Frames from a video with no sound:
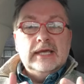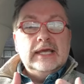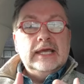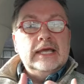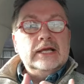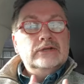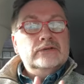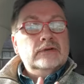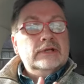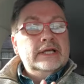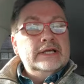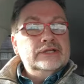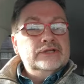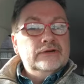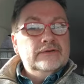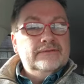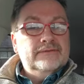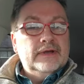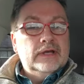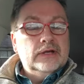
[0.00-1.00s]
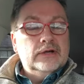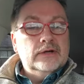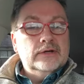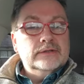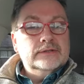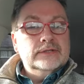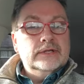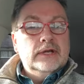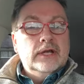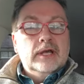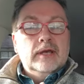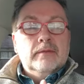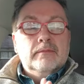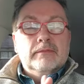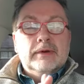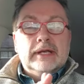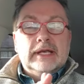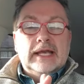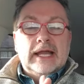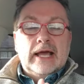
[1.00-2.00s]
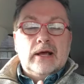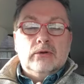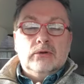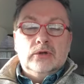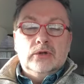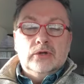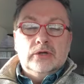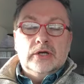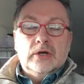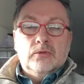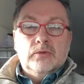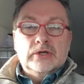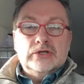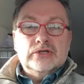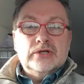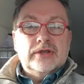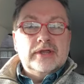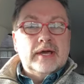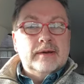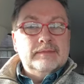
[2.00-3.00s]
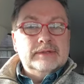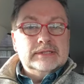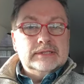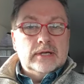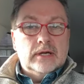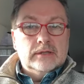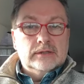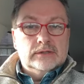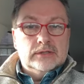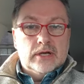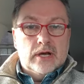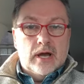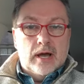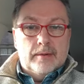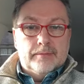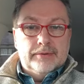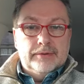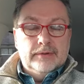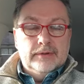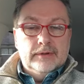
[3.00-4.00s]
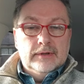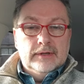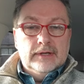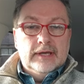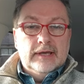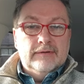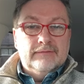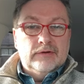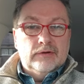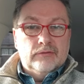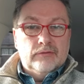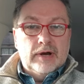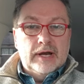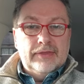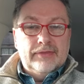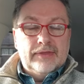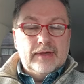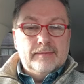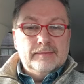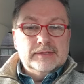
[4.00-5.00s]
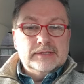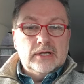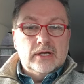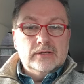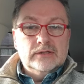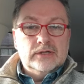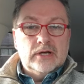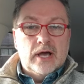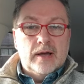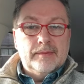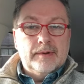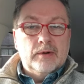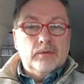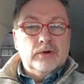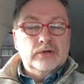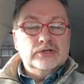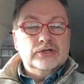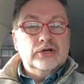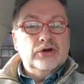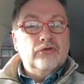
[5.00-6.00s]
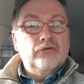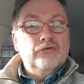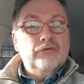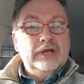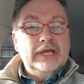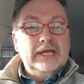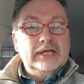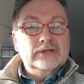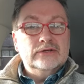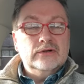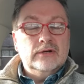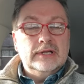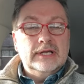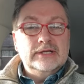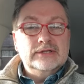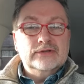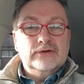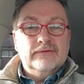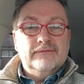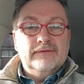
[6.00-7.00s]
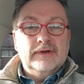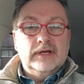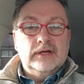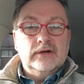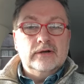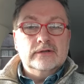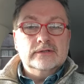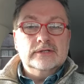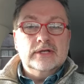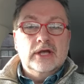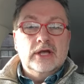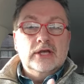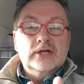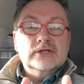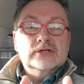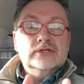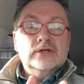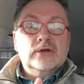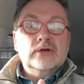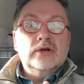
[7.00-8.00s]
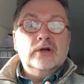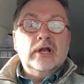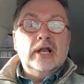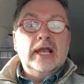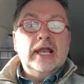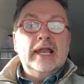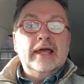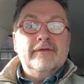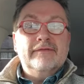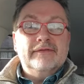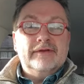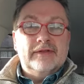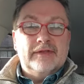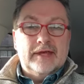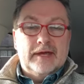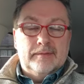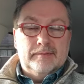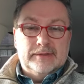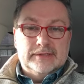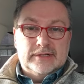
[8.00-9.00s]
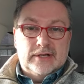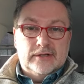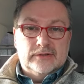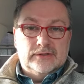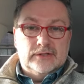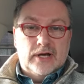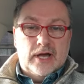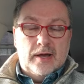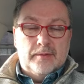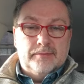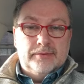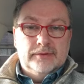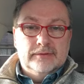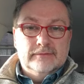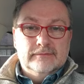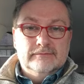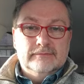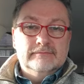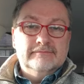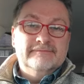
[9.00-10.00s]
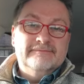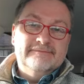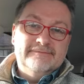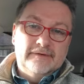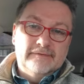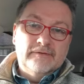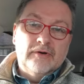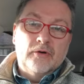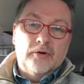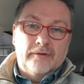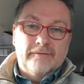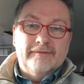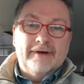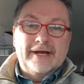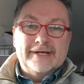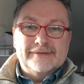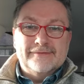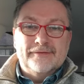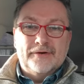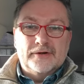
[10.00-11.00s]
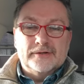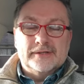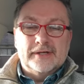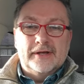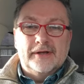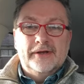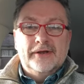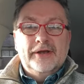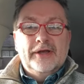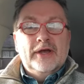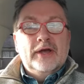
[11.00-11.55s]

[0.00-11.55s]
Interlace your fingers, but now look at which thumb is on top. If your right thumb is on top, I want you to reinterlace your fingers so your left thumb is on top, or vice versa.